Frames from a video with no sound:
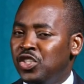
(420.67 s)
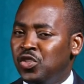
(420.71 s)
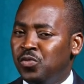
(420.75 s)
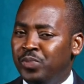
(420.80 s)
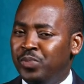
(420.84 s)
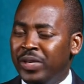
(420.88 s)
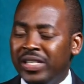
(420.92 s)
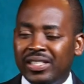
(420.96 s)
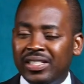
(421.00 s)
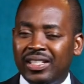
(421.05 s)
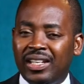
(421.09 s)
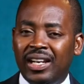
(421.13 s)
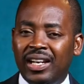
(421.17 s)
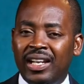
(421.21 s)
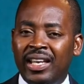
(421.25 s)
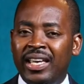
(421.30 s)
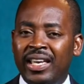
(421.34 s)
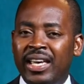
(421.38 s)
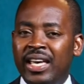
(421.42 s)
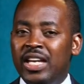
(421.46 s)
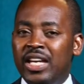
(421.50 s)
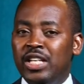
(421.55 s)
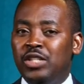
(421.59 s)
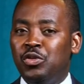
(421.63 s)
is
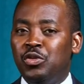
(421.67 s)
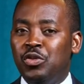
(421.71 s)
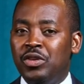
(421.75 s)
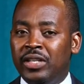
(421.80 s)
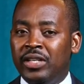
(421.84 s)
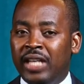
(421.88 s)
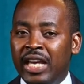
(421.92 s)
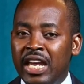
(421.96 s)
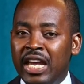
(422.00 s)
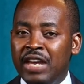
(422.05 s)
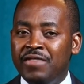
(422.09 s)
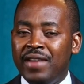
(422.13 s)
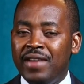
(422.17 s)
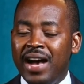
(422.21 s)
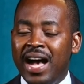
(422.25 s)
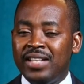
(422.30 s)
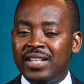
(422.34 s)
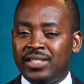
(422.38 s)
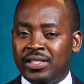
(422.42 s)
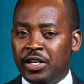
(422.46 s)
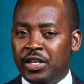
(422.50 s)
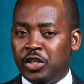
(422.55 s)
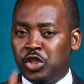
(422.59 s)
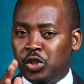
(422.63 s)
basically to give
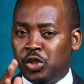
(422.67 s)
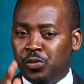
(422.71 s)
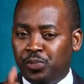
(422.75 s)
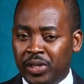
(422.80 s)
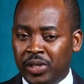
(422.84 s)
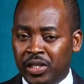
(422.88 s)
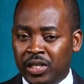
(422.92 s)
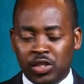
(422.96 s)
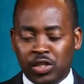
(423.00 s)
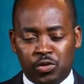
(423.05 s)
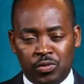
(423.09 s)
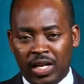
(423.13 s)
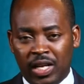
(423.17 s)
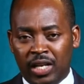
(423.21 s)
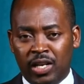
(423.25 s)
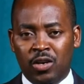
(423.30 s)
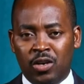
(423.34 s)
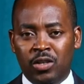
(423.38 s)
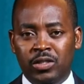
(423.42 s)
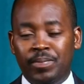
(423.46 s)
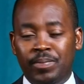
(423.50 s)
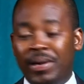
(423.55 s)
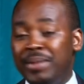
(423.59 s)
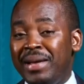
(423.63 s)
us an experience with the
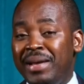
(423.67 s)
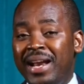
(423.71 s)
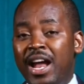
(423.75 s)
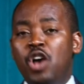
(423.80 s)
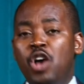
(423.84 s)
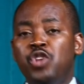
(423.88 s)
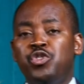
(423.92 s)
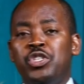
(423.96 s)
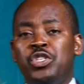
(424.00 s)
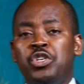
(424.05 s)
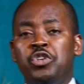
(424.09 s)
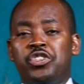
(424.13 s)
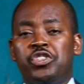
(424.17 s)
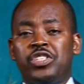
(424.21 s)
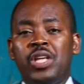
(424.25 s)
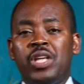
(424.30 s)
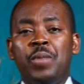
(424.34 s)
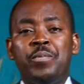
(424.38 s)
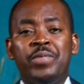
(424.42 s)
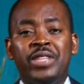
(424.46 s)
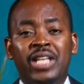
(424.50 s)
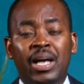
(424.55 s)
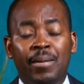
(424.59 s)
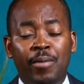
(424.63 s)
Lord. But I also know
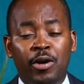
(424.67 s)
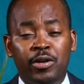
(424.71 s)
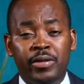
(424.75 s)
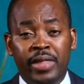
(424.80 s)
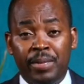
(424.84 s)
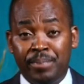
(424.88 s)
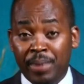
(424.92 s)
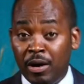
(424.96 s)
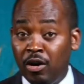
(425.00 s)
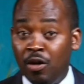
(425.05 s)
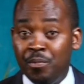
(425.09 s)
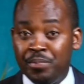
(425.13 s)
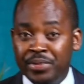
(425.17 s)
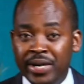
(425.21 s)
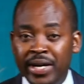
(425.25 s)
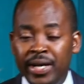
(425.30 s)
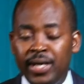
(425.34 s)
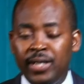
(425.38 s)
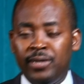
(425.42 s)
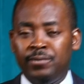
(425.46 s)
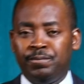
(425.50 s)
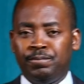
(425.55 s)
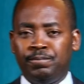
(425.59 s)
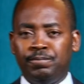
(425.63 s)
something about the power of
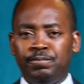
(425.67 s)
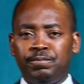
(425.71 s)
prayer.